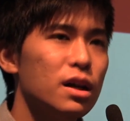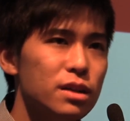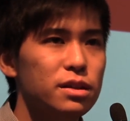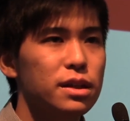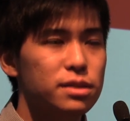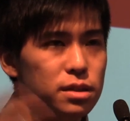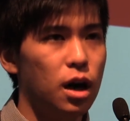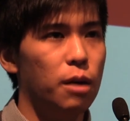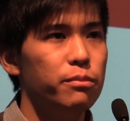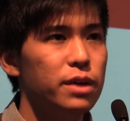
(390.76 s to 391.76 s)
under this
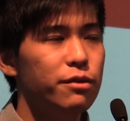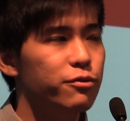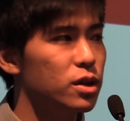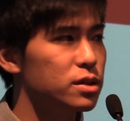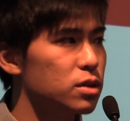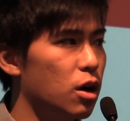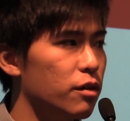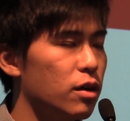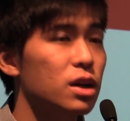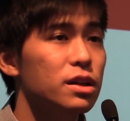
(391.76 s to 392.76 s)
um, influence
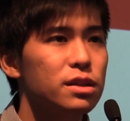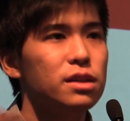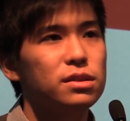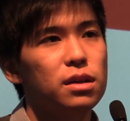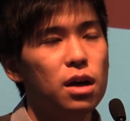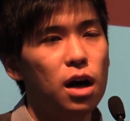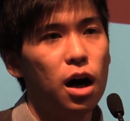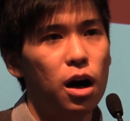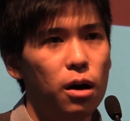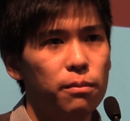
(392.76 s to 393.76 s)
or under this
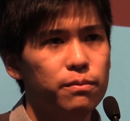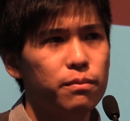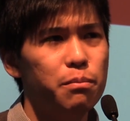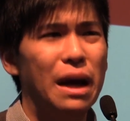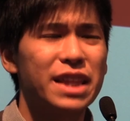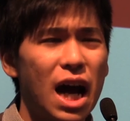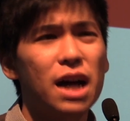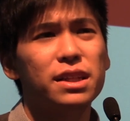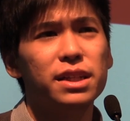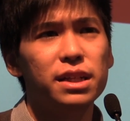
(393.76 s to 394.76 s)
um,
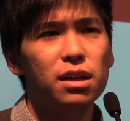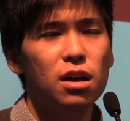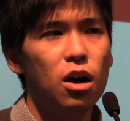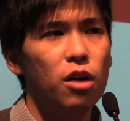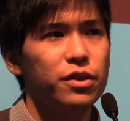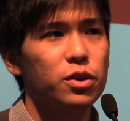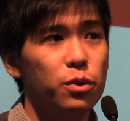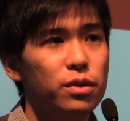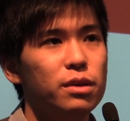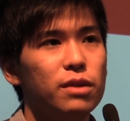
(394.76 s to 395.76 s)
mentality of the
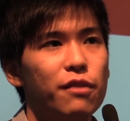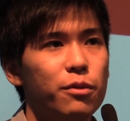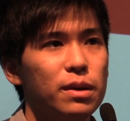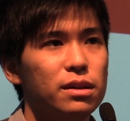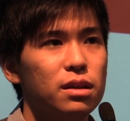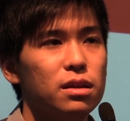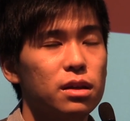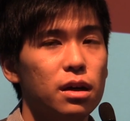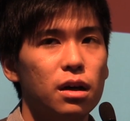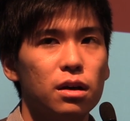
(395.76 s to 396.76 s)
colonial government,
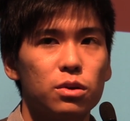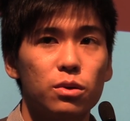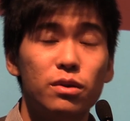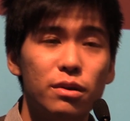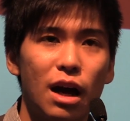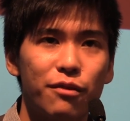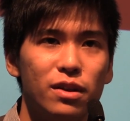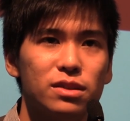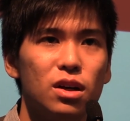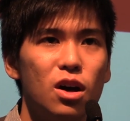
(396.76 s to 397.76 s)
the colonial
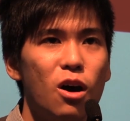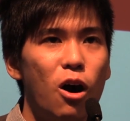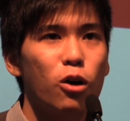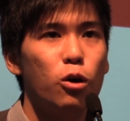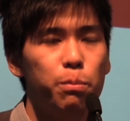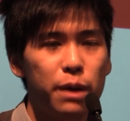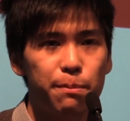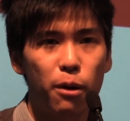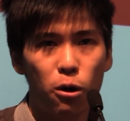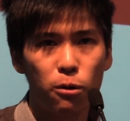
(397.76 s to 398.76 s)
governments, Hong Kong
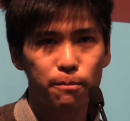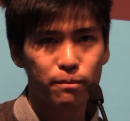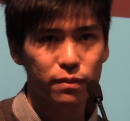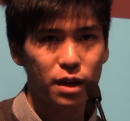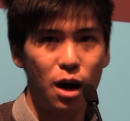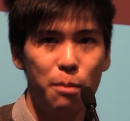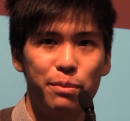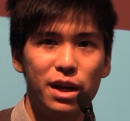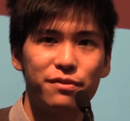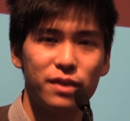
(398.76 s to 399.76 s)
people
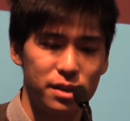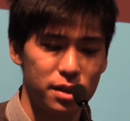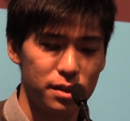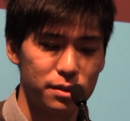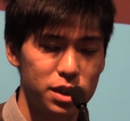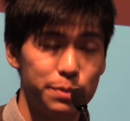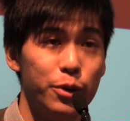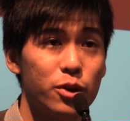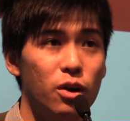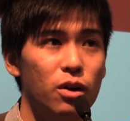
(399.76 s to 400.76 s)
um, believe in the
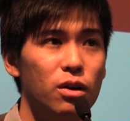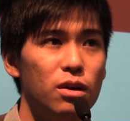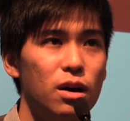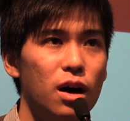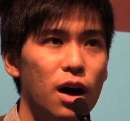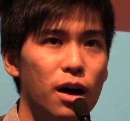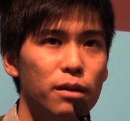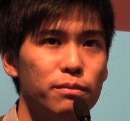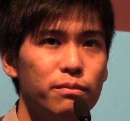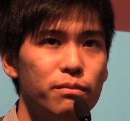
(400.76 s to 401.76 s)
spiritual,
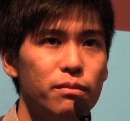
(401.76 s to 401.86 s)
um,